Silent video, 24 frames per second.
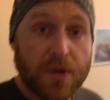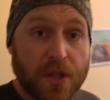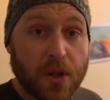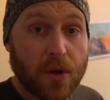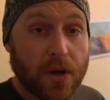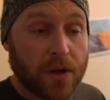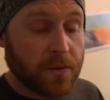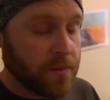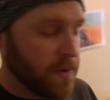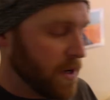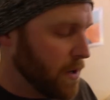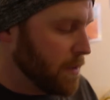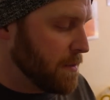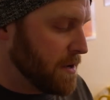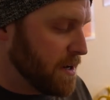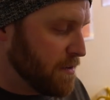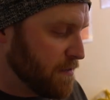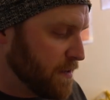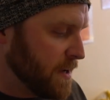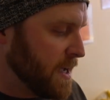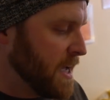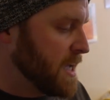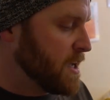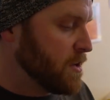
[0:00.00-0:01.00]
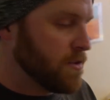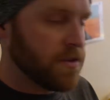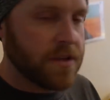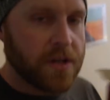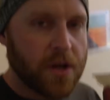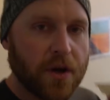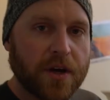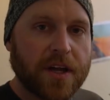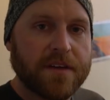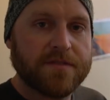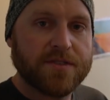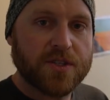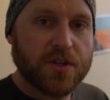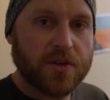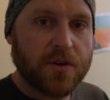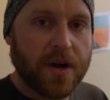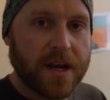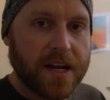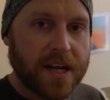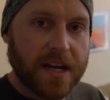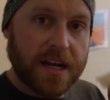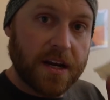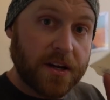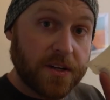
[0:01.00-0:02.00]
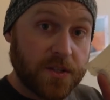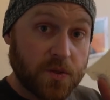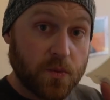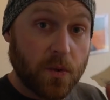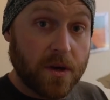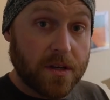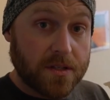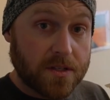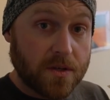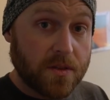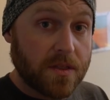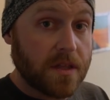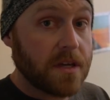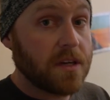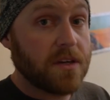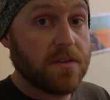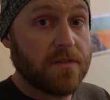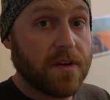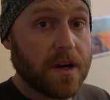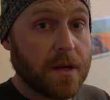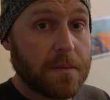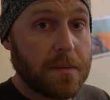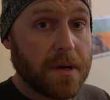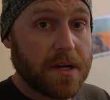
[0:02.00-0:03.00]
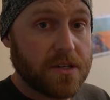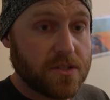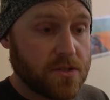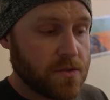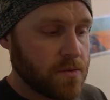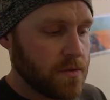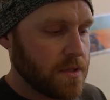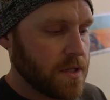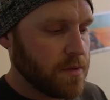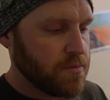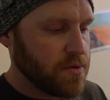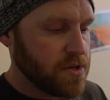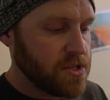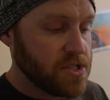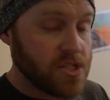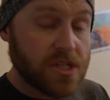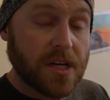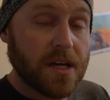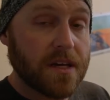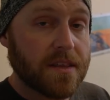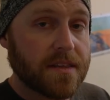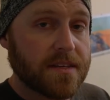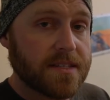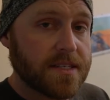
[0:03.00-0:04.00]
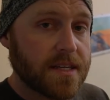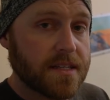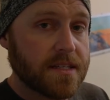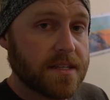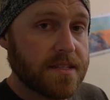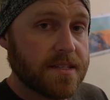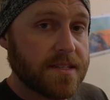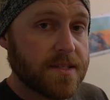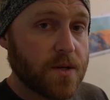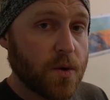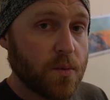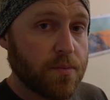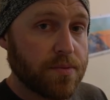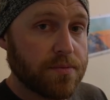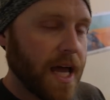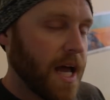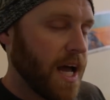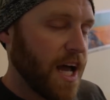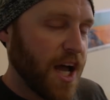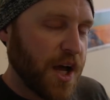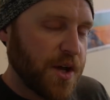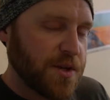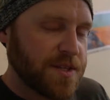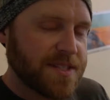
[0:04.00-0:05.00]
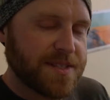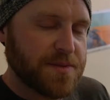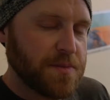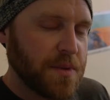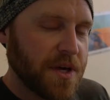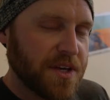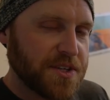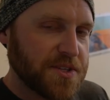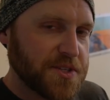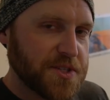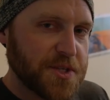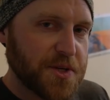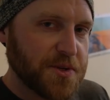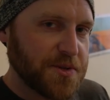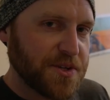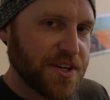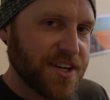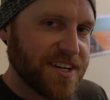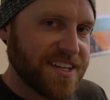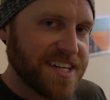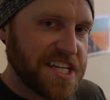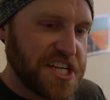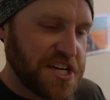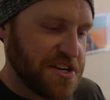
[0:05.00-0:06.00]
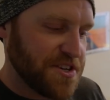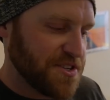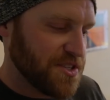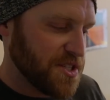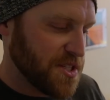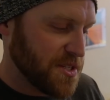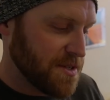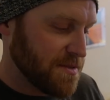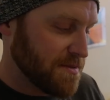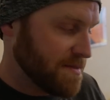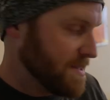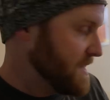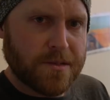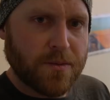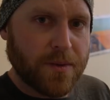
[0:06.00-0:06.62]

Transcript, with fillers: But Lauren, we don't mean to forget you. The note gives you credit here as well, so thank you very much. Really appreciate The scented soap. I'll smell so good here soon.